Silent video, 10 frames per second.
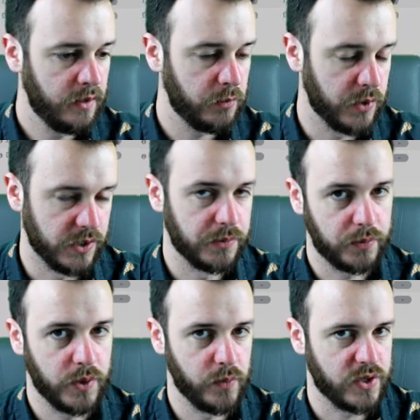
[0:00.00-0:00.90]
which is
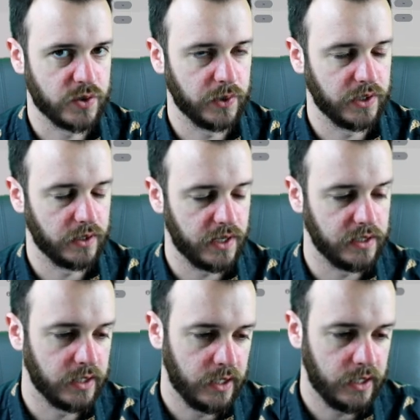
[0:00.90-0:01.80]
pretty much just winning the
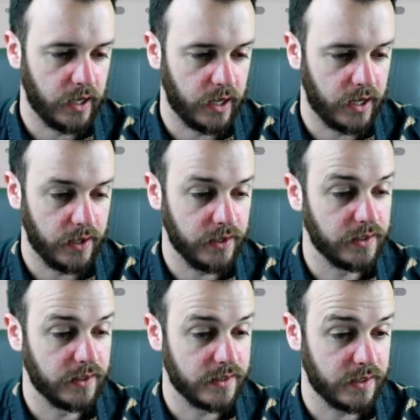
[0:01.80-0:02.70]
league,
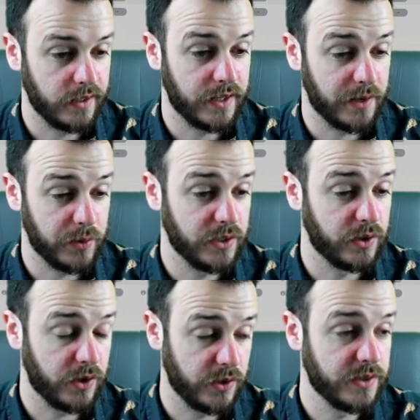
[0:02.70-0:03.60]
that we
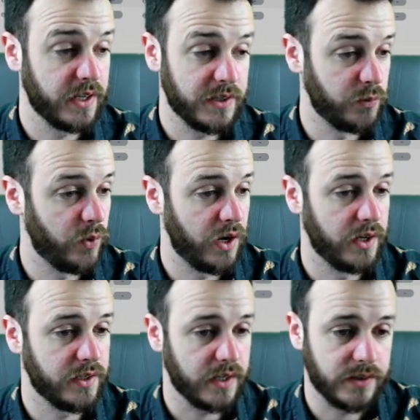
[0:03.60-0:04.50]
got in Season
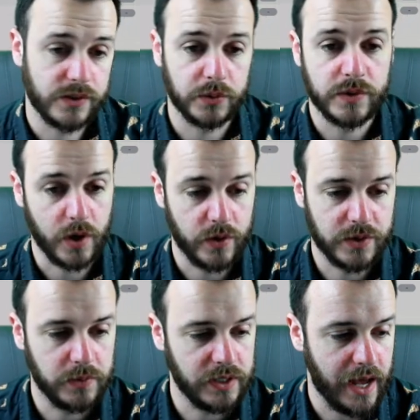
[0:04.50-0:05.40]
1, Season 2 is going to
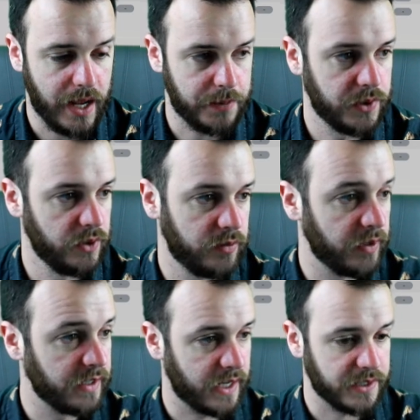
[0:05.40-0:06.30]
be absolutely
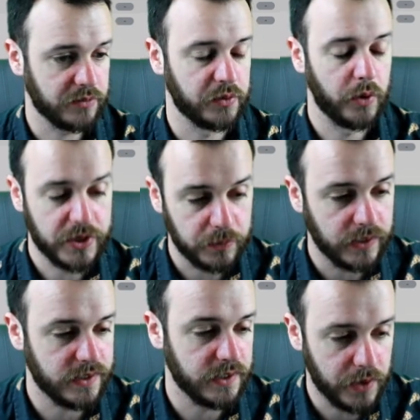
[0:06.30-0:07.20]
fantastic for us, and we
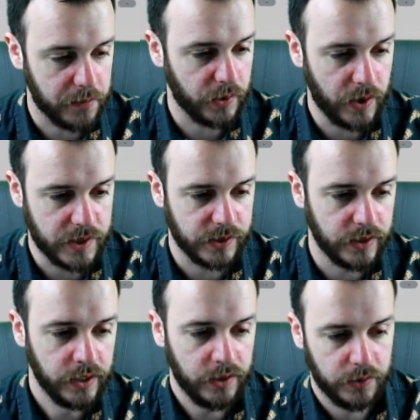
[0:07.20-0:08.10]
continue our progression
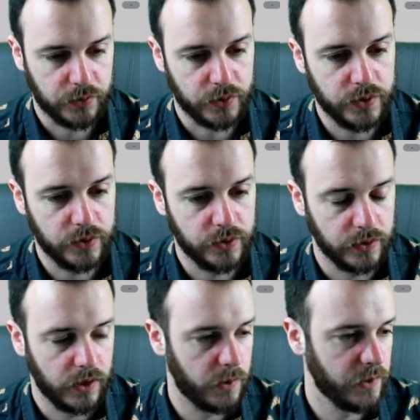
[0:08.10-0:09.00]
through the
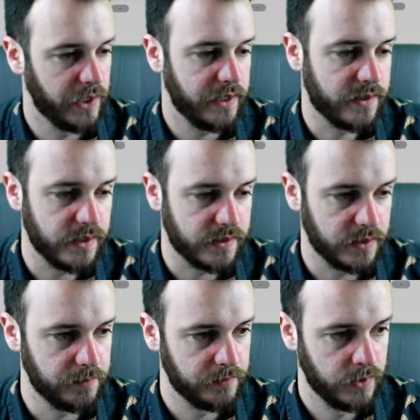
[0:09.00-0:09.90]
lower league
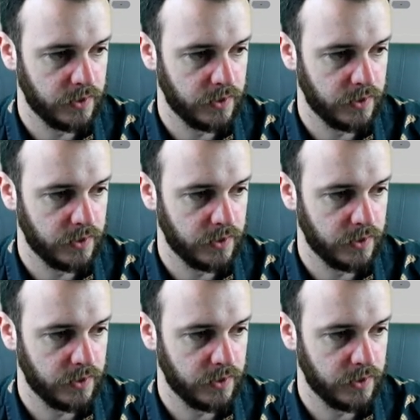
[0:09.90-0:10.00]
system.